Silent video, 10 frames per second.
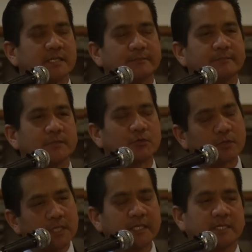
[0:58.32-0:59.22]
it, you
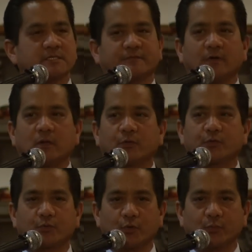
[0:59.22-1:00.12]
really need to follow
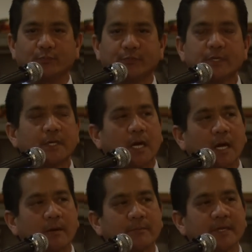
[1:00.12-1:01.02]
through
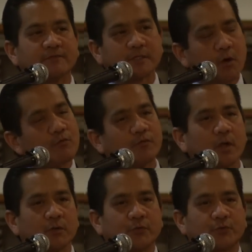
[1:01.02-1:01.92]
um, if you don't
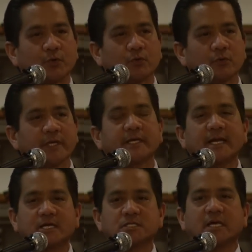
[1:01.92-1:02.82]
follow through, it can
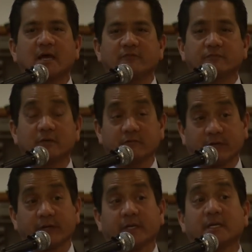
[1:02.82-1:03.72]
actually have a
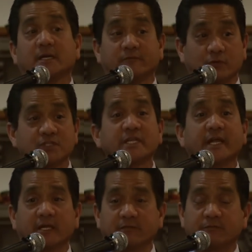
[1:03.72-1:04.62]
very adverse and
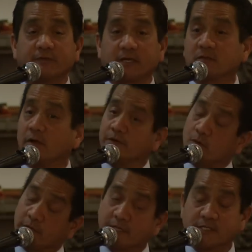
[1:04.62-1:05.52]
negative effect an
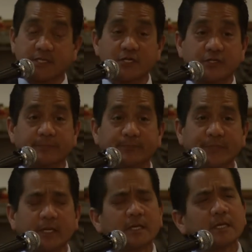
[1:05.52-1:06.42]
organization.
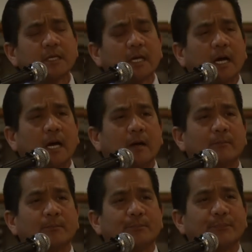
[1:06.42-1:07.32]

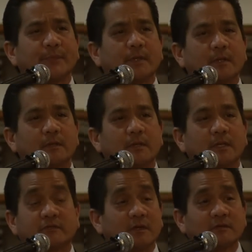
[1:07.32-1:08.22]
Um,
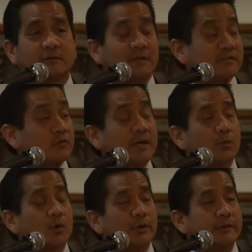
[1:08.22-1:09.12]
it's, a, it's, it's a great
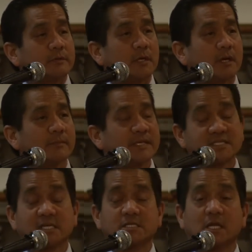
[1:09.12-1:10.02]
word. Um,
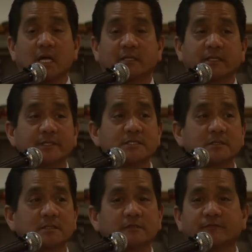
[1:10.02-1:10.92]
it says a lot of things.
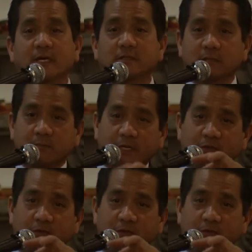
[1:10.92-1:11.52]
In fact, my